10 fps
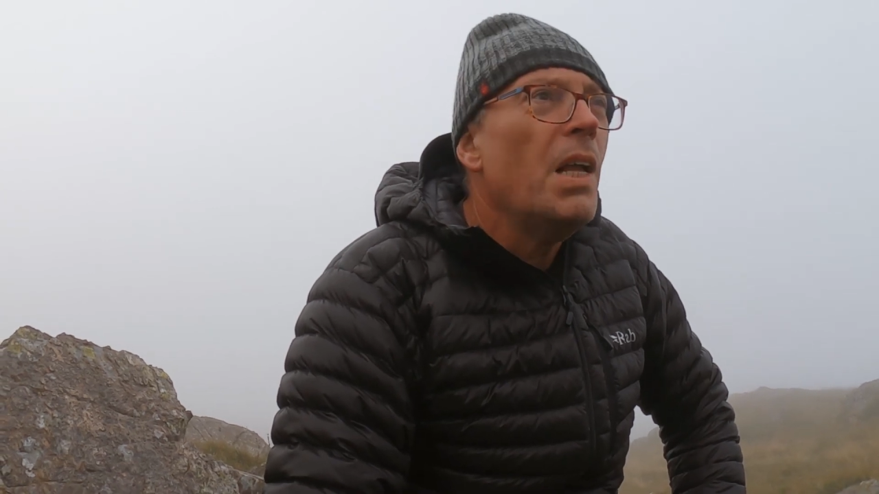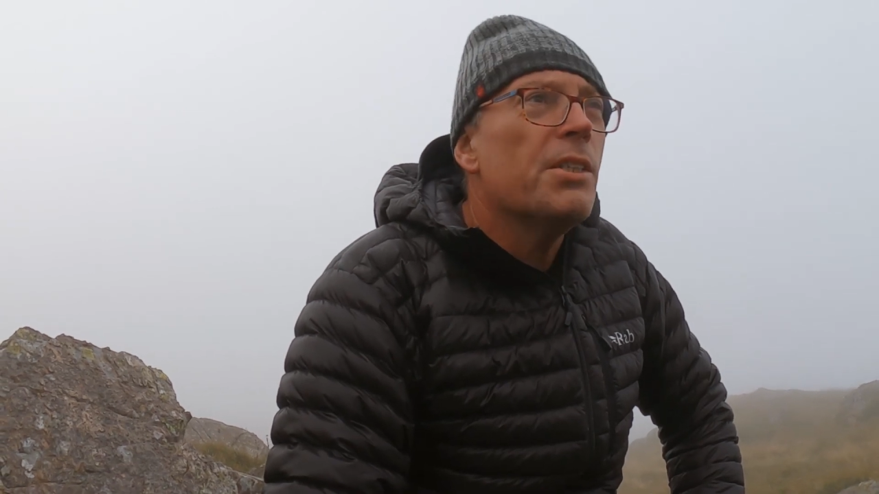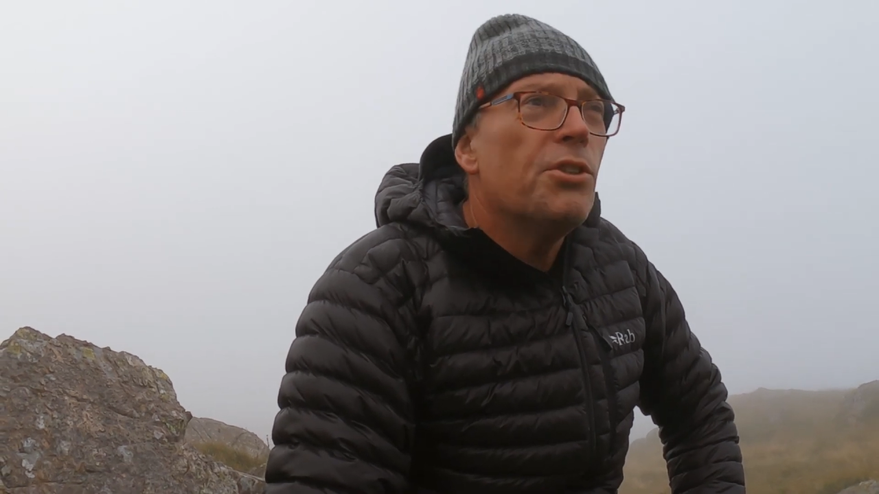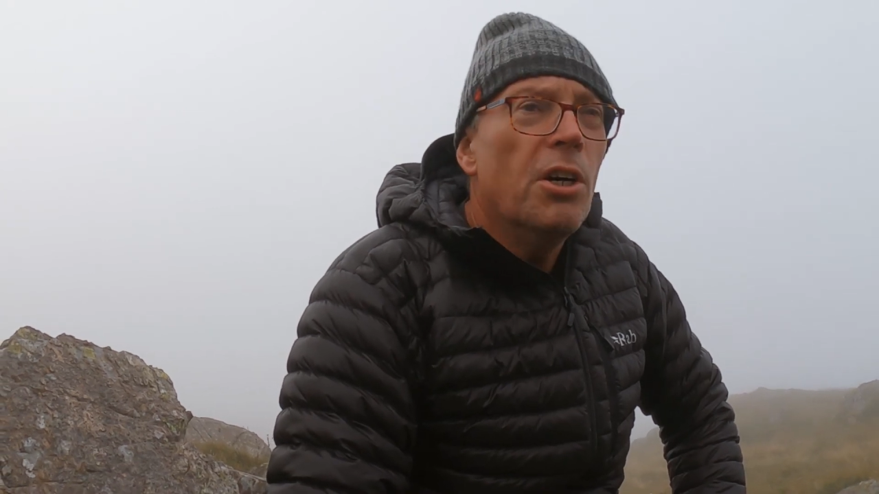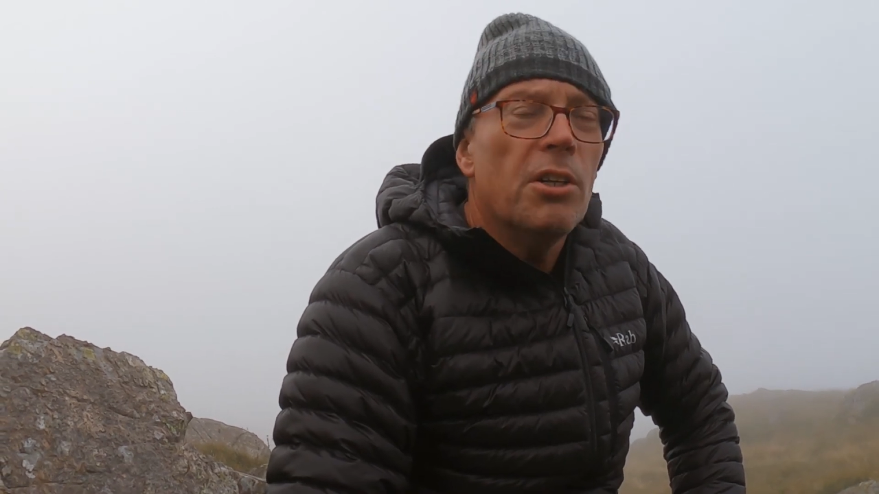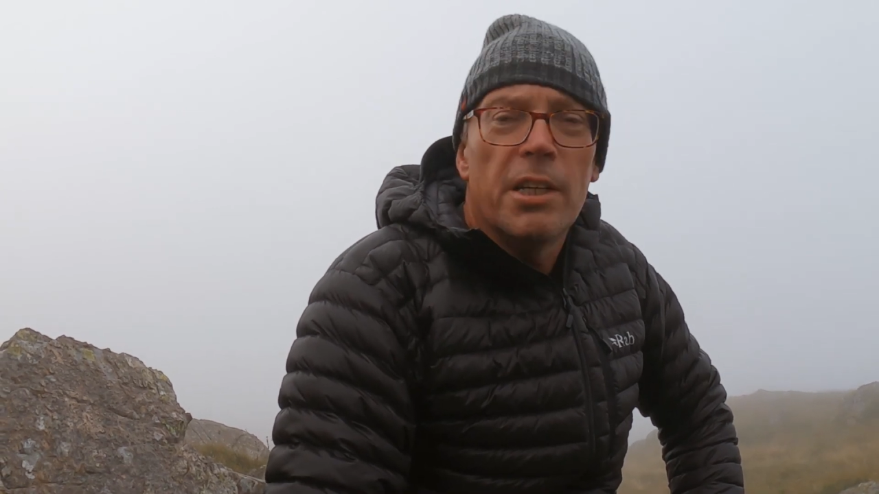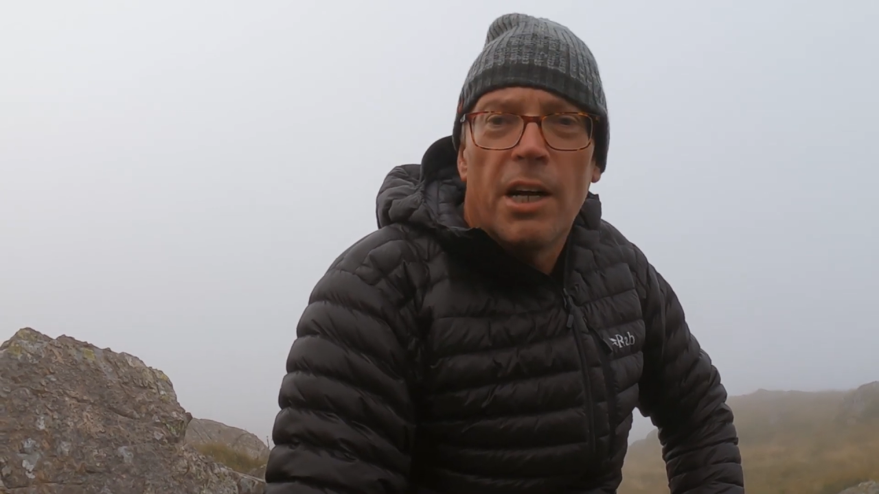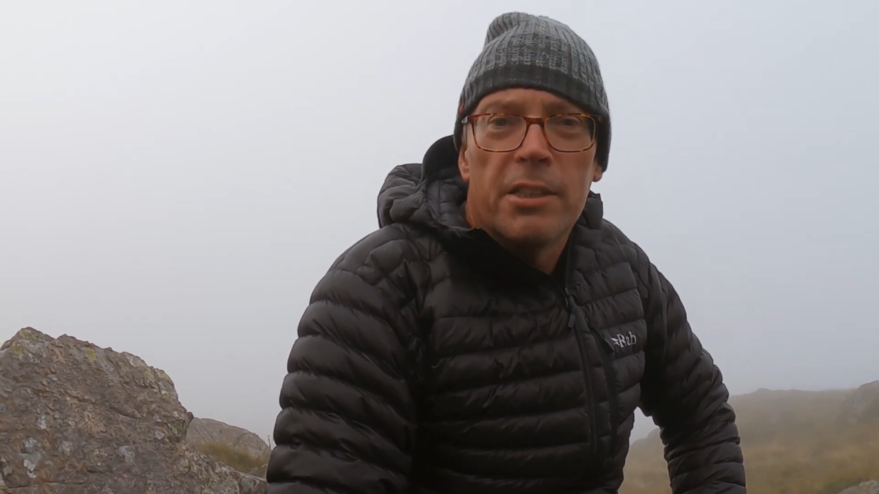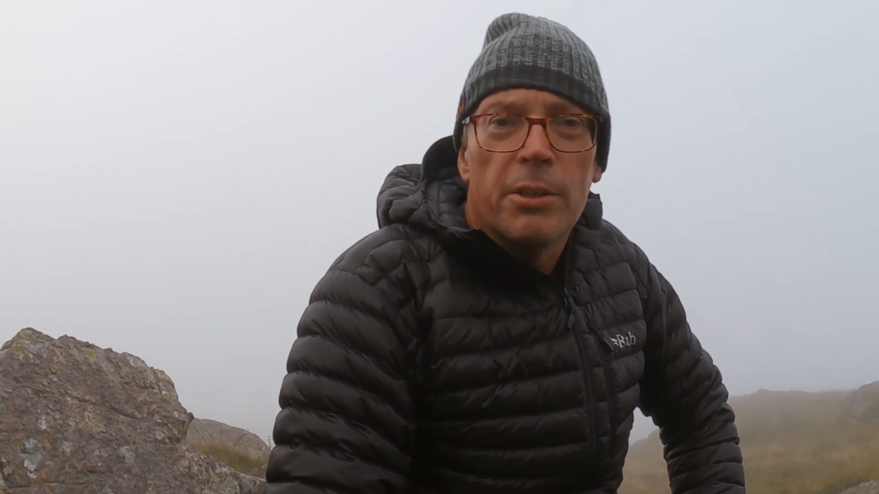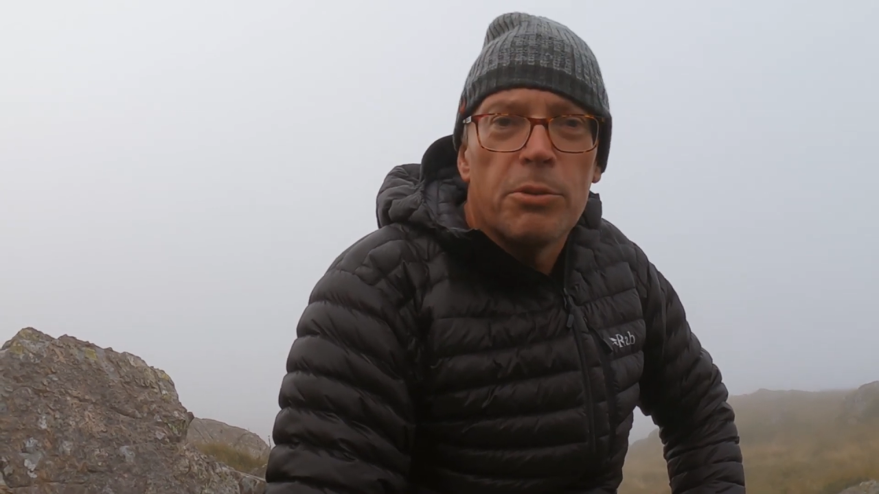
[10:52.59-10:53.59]
It's not the
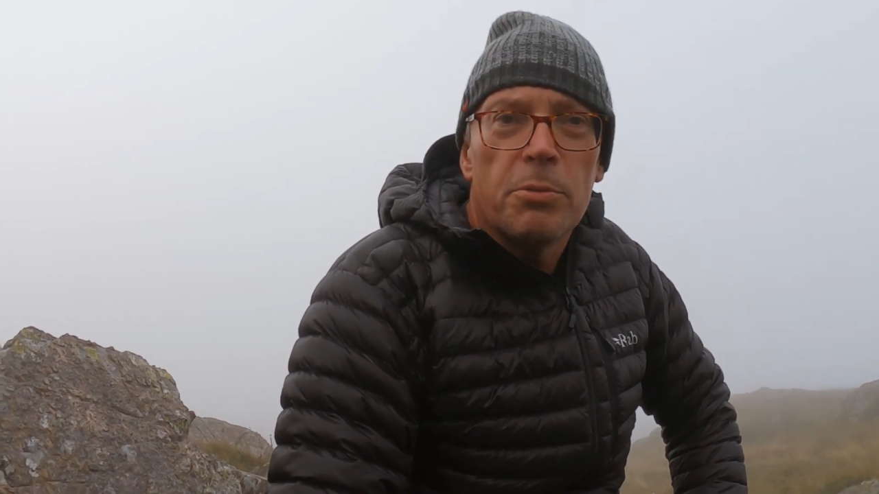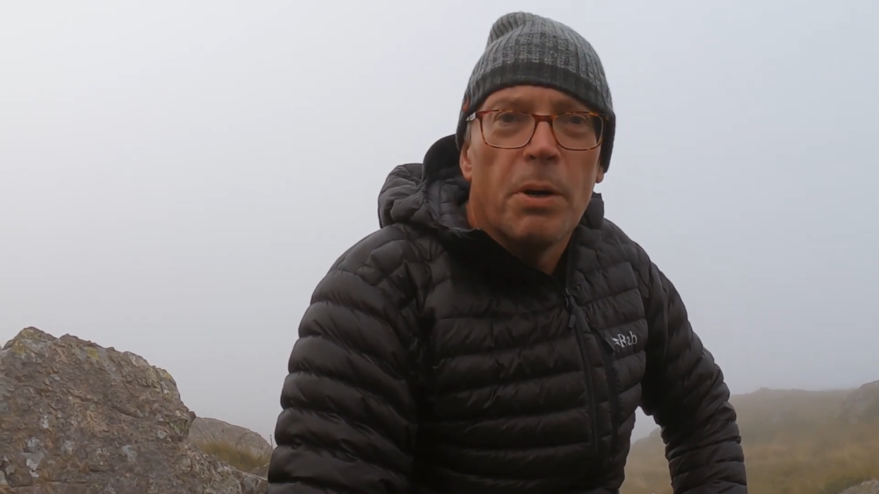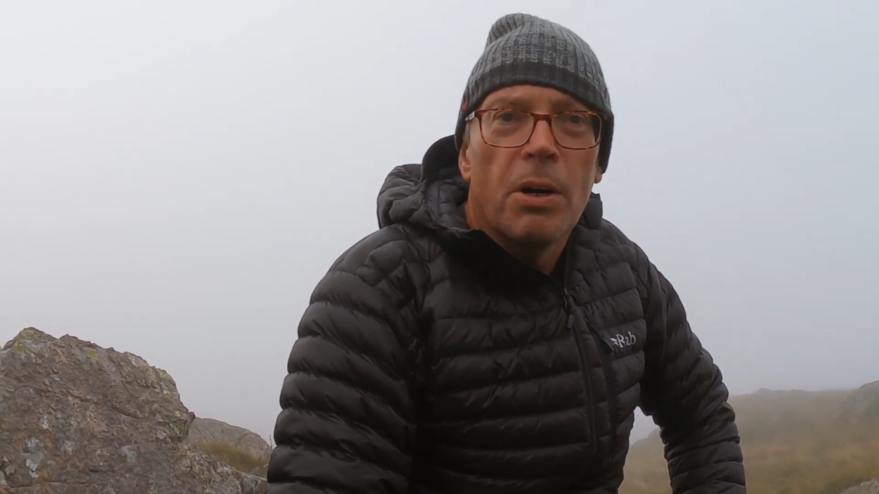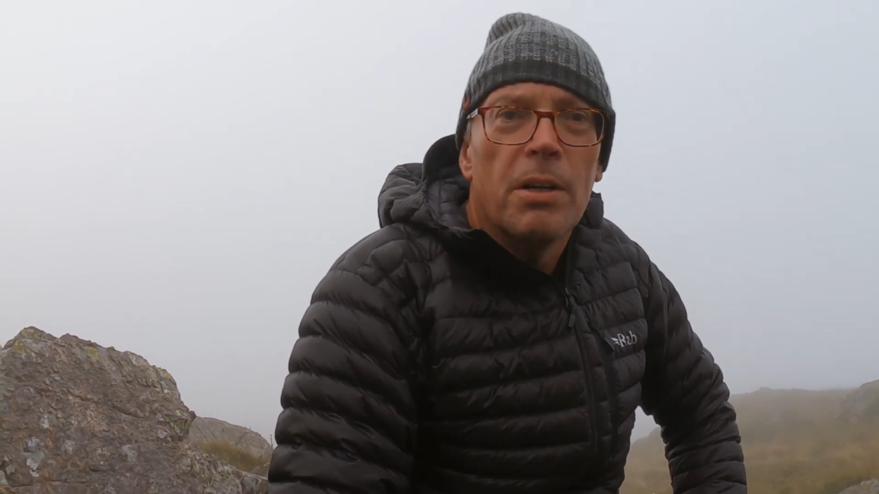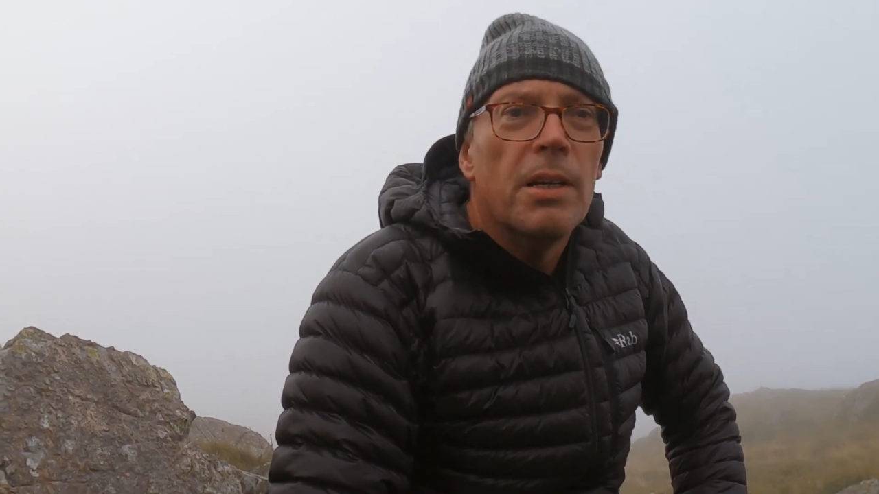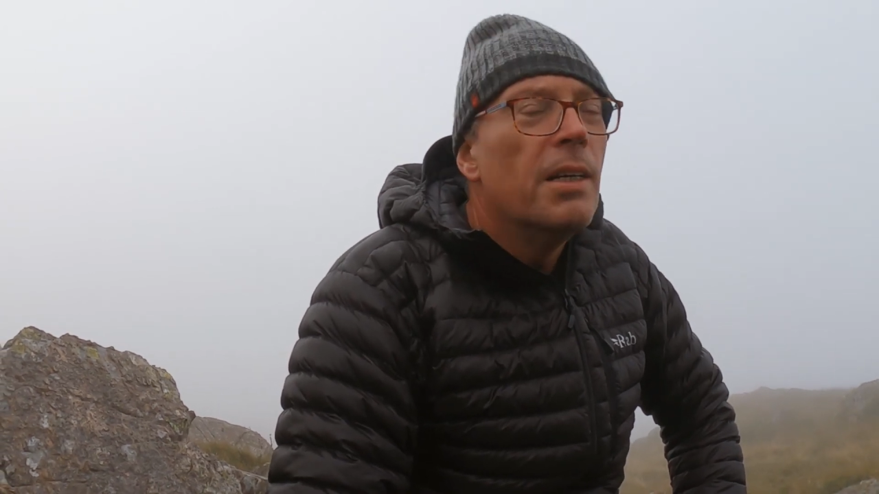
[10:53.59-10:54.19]
ideal spot.